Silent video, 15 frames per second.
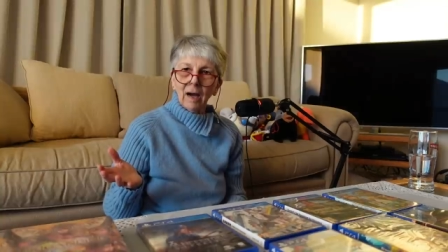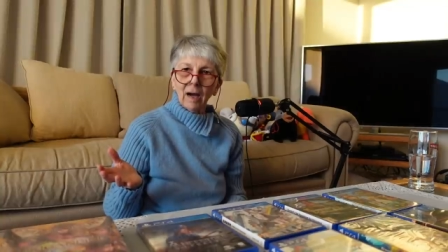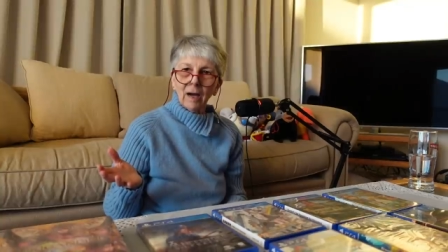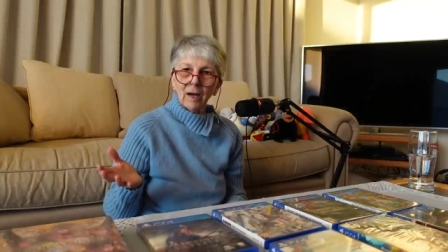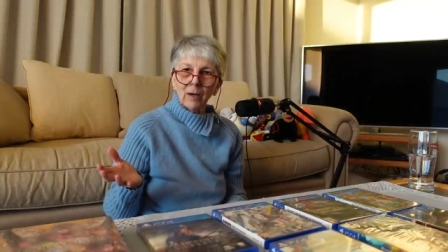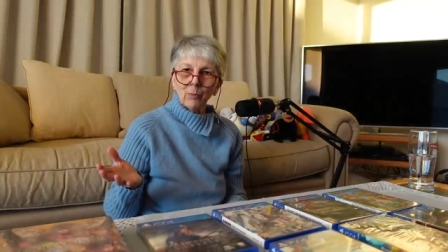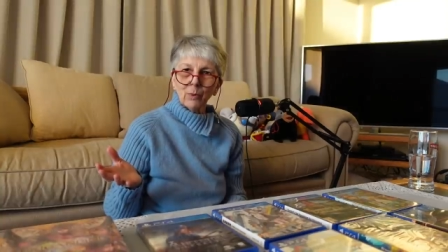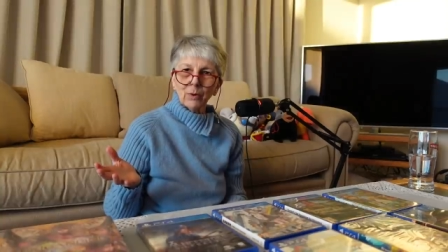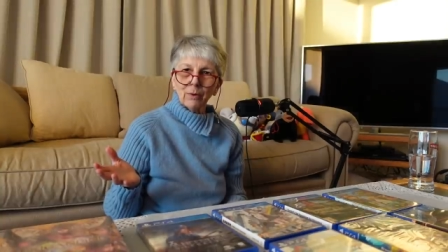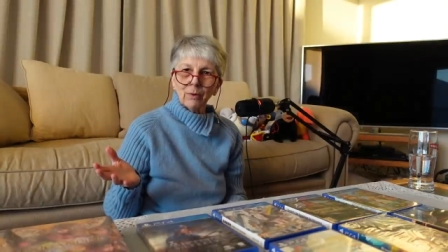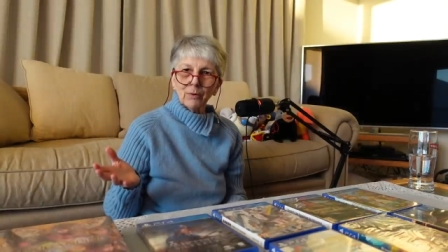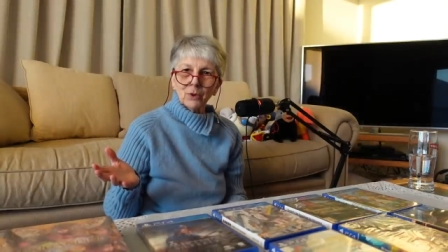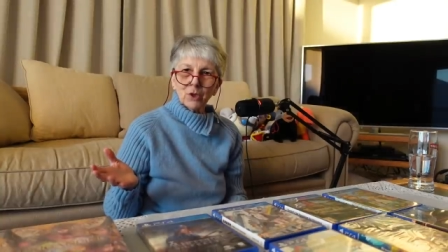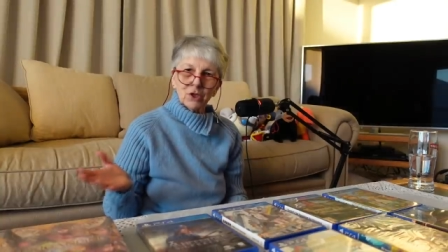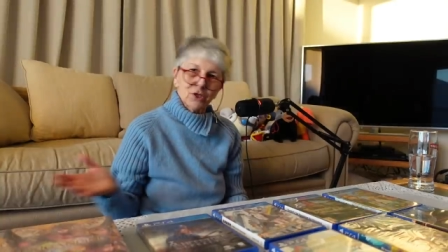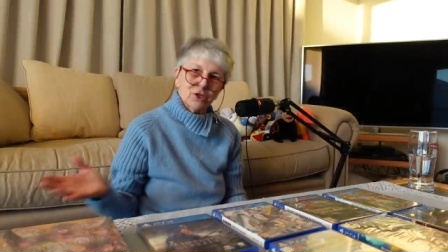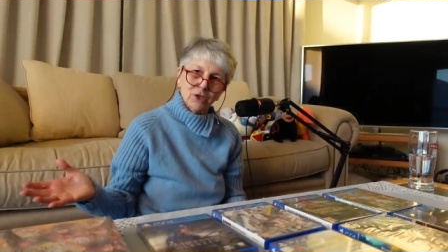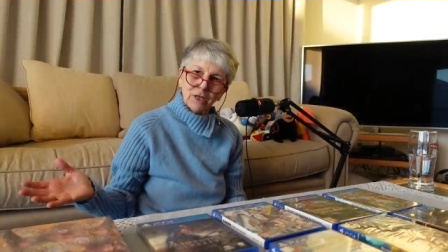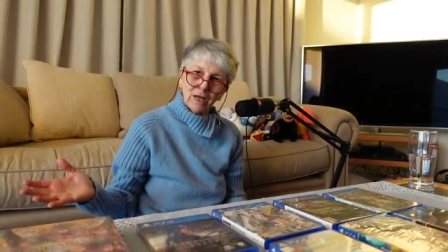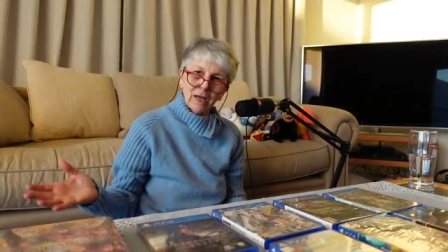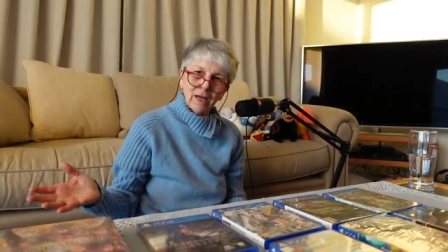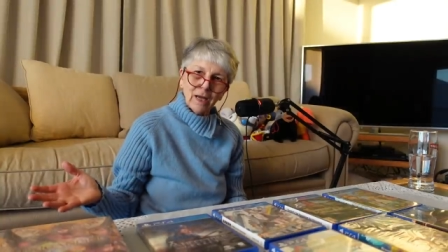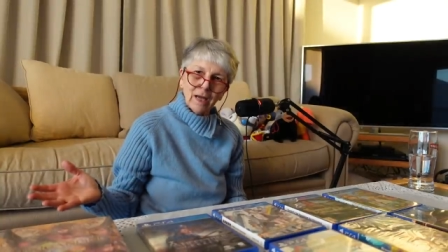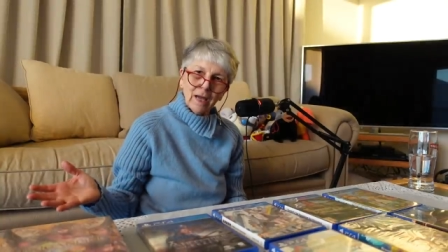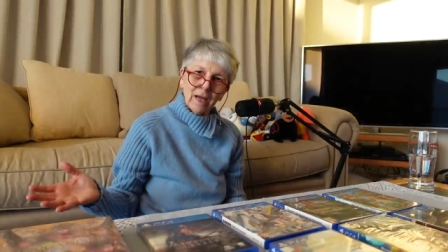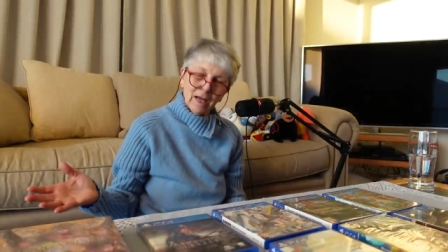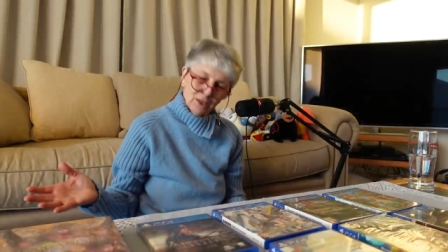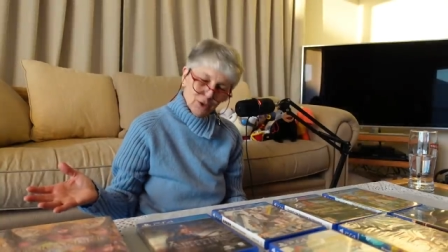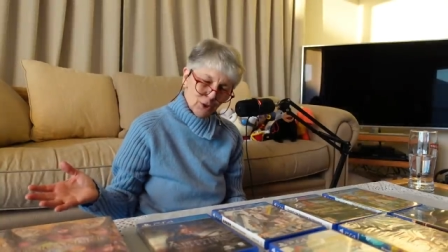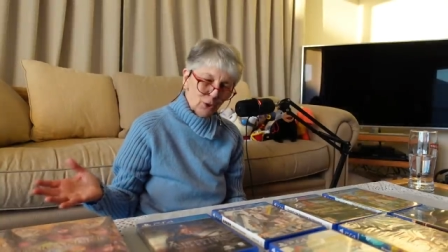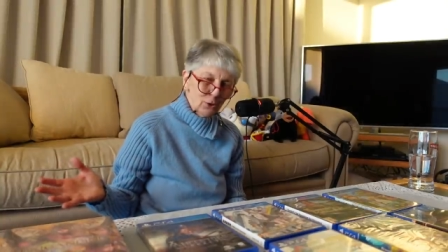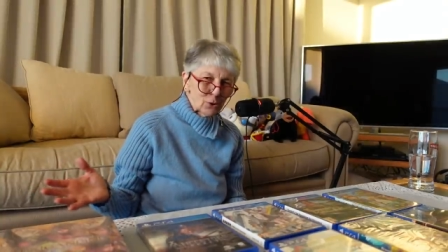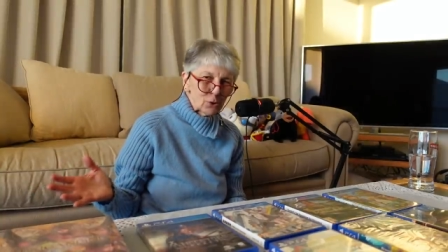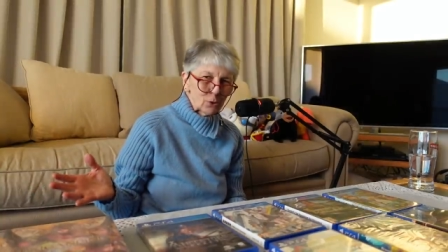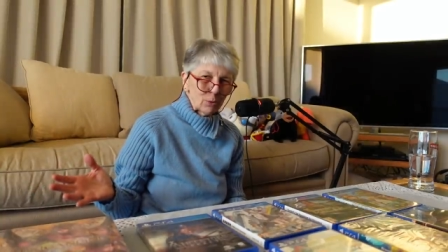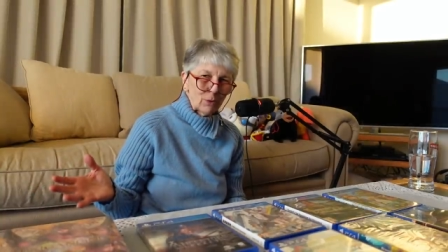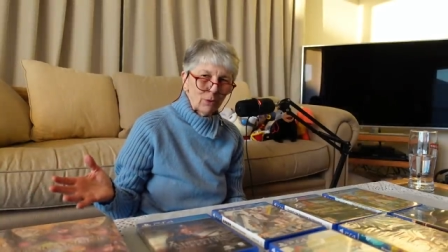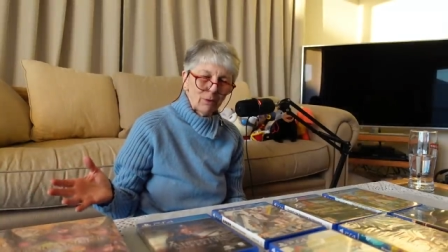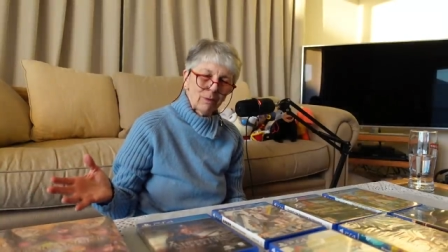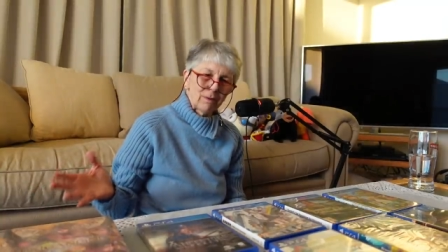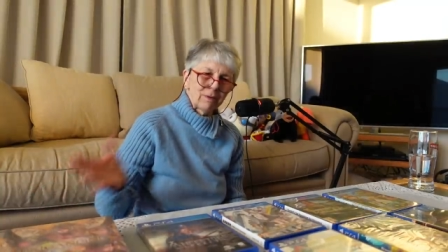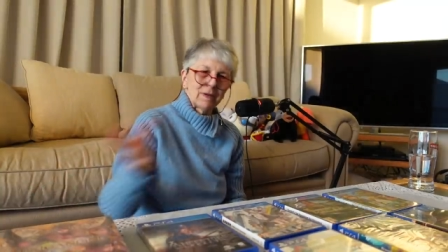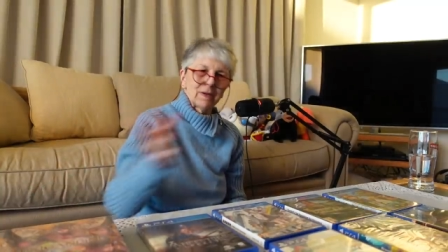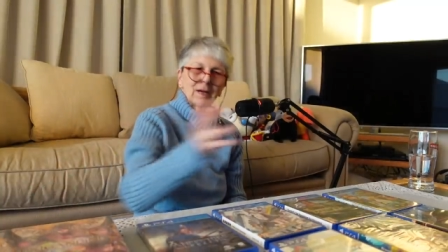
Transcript: I will just, as usual,